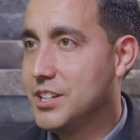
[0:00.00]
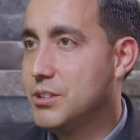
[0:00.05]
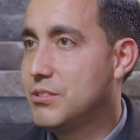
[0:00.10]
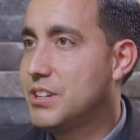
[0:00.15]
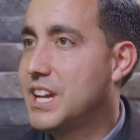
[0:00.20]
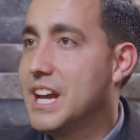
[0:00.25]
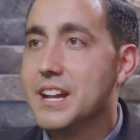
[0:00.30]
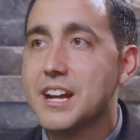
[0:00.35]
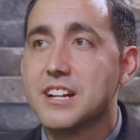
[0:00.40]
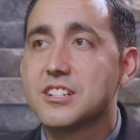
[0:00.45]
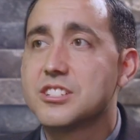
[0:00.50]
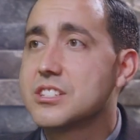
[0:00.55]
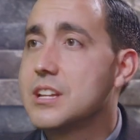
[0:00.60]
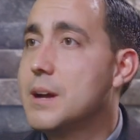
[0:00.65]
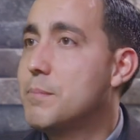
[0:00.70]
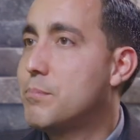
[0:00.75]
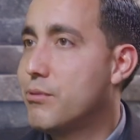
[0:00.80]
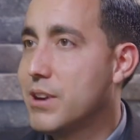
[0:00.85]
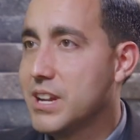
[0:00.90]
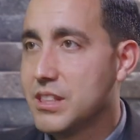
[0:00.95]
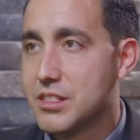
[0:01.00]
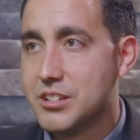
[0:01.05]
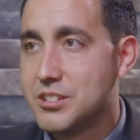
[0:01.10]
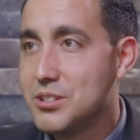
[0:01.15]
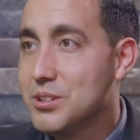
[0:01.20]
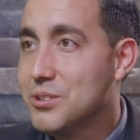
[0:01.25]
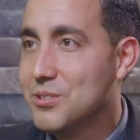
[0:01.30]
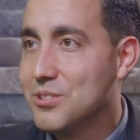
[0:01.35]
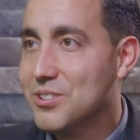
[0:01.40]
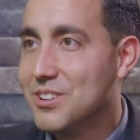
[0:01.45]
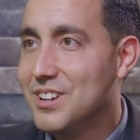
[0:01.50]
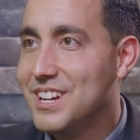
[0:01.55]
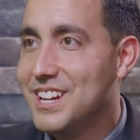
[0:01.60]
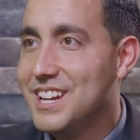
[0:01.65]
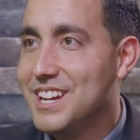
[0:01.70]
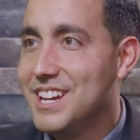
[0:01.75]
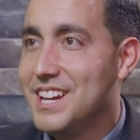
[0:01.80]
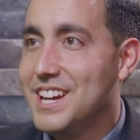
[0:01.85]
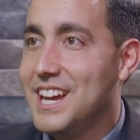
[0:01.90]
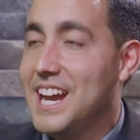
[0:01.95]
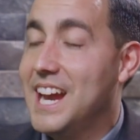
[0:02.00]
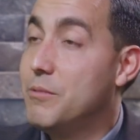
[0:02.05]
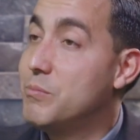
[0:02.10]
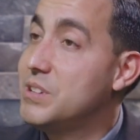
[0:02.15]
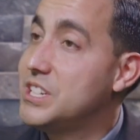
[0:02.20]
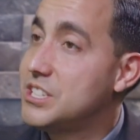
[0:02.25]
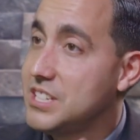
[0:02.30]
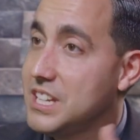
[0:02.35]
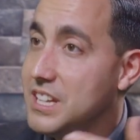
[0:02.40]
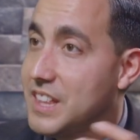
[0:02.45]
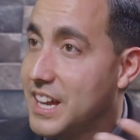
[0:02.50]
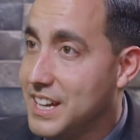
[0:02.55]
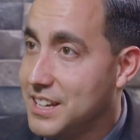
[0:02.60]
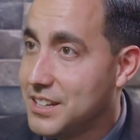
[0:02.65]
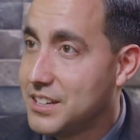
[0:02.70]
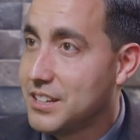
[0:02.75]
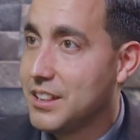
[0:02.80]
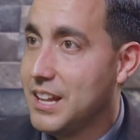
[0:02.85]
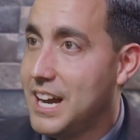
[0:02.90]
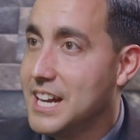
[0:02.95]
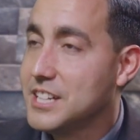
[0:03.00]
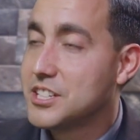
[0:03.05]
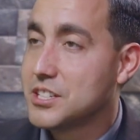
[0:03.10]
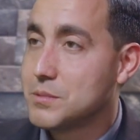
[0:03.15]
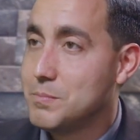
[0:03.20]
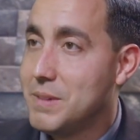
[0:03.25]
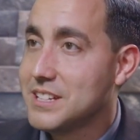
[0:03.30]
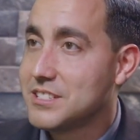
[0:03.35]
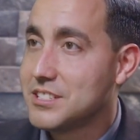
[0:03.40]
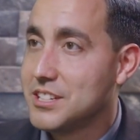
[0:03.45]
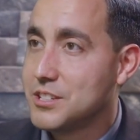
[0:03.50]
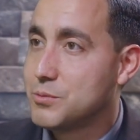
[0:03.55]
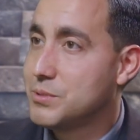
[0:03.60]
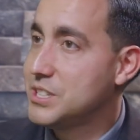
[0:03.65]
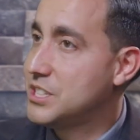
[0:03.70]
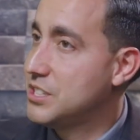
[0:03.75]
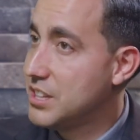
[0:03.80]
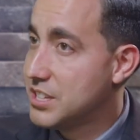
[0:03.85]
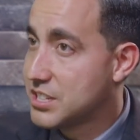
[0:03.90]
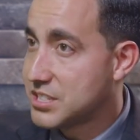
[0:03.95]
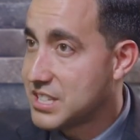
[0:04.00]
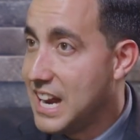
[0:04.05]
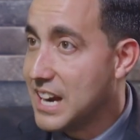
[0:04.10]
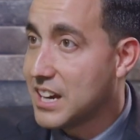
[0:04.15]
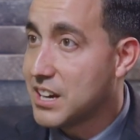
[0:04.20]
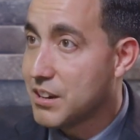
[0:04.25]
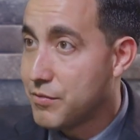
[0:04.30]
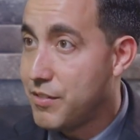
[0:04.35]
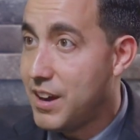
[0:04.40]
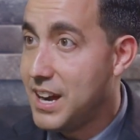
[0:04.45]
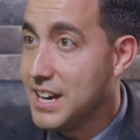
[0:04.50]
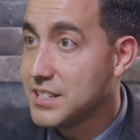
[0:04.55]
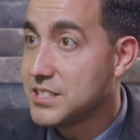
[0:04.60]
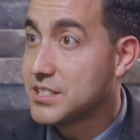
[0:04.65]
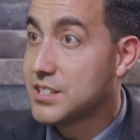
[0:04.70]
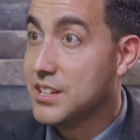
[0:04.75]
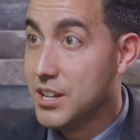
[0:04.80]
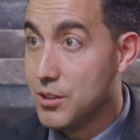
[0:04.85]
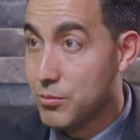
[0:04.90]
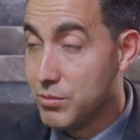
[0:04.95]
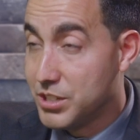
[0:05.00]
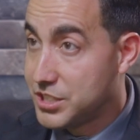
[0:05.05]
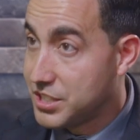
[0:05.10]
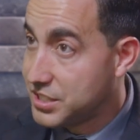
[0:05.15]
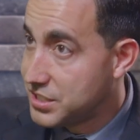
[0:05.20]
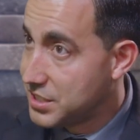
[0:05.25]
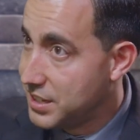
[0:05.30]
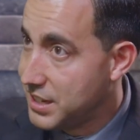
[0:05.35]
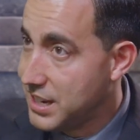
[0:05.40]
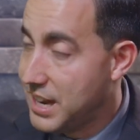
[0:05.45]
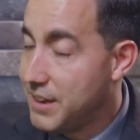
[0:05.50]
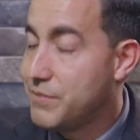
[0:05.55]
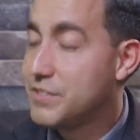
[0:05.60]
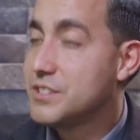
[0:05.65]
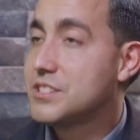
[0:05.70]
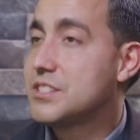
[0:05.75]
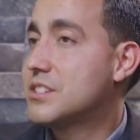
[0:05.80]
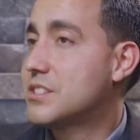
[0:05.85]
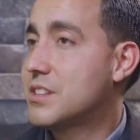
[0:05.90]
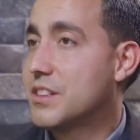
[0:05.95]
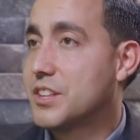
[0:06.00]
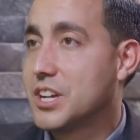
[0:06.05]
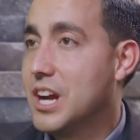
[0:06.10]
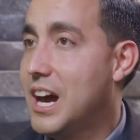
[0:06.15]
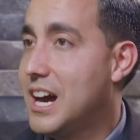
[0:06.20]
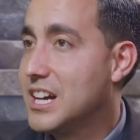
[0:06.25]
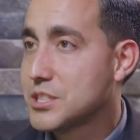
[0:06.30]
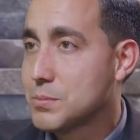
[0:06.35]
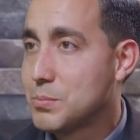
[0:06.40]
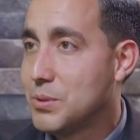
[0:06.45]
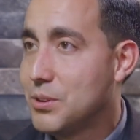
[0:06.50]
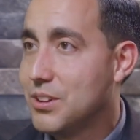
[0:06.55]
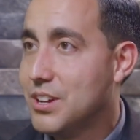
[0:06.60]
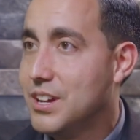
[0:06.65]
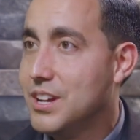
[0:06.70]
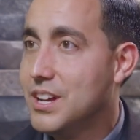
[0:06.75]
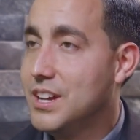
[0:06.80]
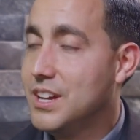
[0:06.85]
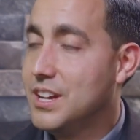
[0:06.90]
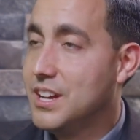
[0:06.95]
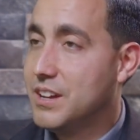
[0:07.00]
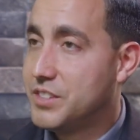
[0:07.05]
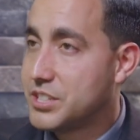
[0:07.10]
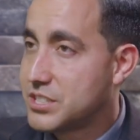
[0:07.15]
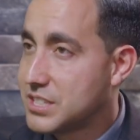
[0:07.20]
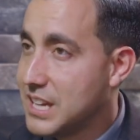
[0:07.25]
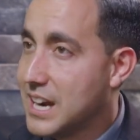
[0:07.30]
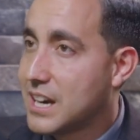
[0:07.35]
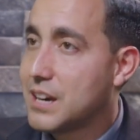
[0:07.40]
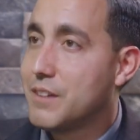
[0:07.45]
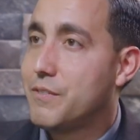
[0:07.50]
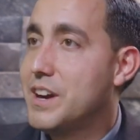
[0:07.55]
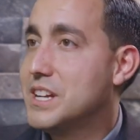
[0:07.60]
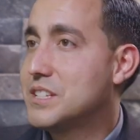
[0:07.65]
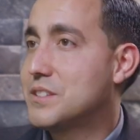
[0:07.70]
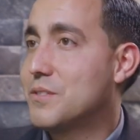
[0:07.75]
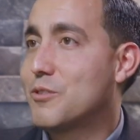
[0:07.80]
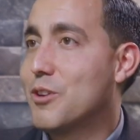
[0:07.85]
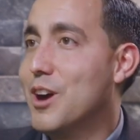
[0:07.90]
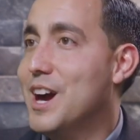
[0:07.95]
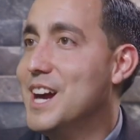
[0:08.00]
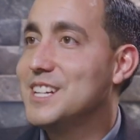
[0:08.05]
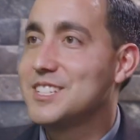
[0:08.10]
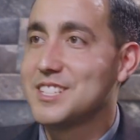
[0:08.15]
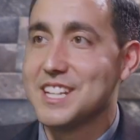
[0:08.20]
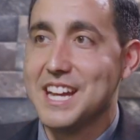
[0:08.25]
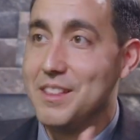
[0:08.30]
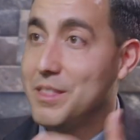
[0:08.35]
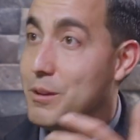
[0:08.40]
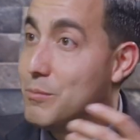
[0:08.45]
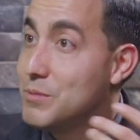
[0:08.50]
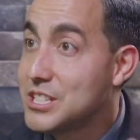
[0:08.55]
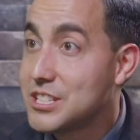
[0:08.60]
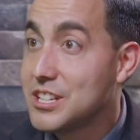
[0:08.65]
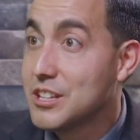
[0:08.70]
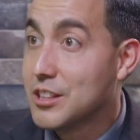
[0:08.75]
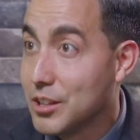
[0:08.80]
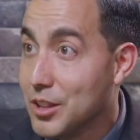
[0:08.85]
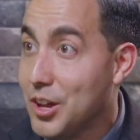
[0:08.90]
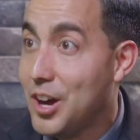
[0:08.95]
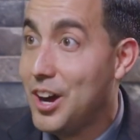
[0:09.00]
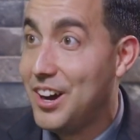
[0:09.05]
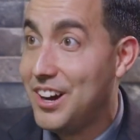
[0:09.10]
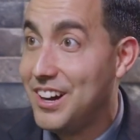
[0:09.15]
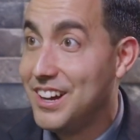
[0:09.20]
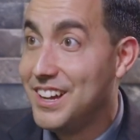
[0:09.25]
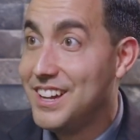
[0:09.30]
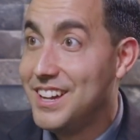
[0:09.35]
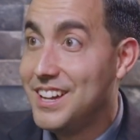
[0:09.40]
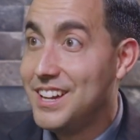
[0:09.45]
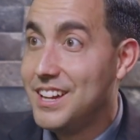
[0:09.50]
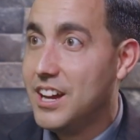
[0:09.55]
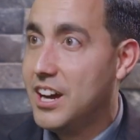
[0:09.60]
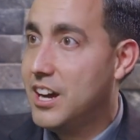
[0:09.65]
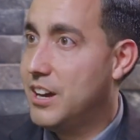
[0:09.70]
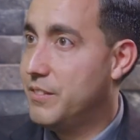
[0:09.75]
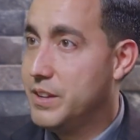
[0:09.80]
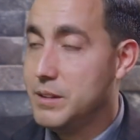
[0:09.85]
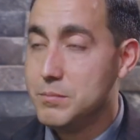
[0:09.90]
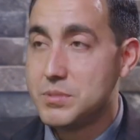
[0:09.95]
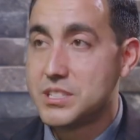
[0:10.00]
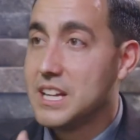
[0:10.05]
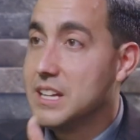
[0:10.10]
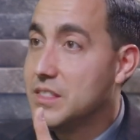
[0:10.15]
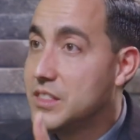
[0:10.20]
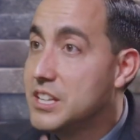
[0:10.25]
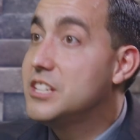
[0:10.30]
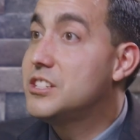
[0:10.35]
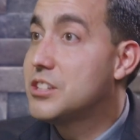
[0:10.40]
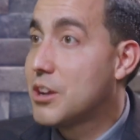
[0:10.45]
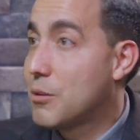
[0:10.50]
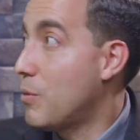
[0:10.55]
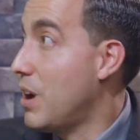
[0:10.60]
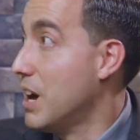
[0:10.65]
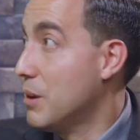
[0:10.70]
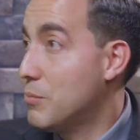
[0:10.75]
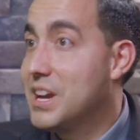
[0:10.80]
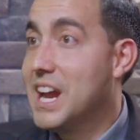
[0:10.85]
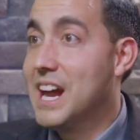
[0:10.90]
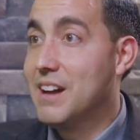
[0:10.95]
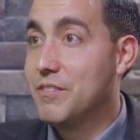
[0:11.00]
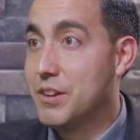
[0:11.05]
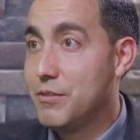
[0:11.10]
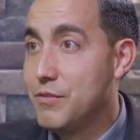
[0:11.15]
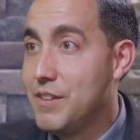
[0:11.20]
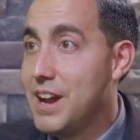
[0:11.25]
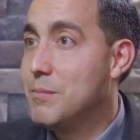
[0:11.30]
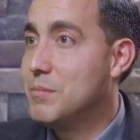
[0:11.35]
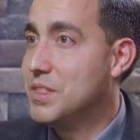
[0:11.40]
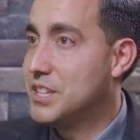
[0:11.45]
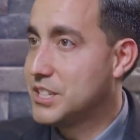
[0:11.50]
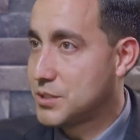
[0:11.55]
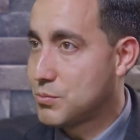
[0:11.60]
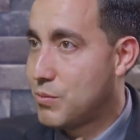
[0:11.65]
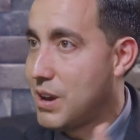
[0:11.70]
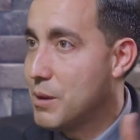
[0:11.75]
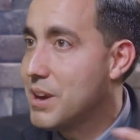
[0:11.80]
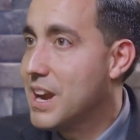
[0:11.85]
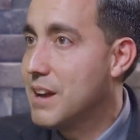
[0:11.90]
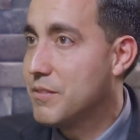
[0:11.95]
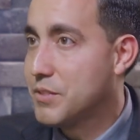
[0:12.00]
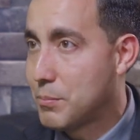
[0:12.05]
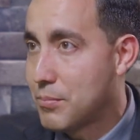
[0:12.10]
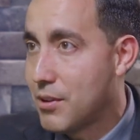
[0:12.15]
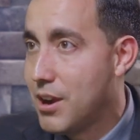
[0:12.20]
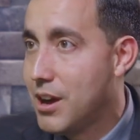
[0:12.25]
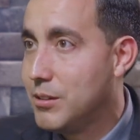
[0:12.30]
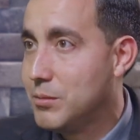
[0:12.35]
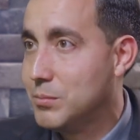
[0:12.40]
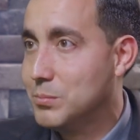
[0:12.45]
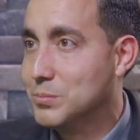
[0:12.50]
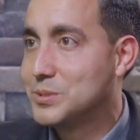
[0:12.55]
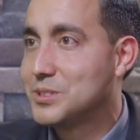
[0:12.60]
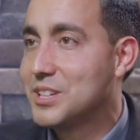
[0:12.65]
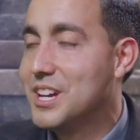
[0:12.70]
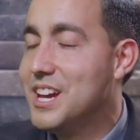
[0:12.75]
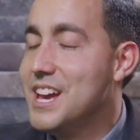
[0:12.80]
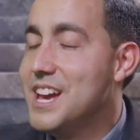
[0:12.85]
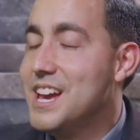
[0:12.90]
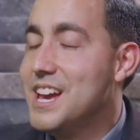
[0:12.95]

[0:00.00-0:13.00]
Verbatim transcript: You cannot separate the two. And we see that in Elijah's message. We see the sacrifice, which is an emphasis of the gospel, the sacrifice of Christ, and then we see the law of him saying, these are why we have the famine, this is why we have the problems.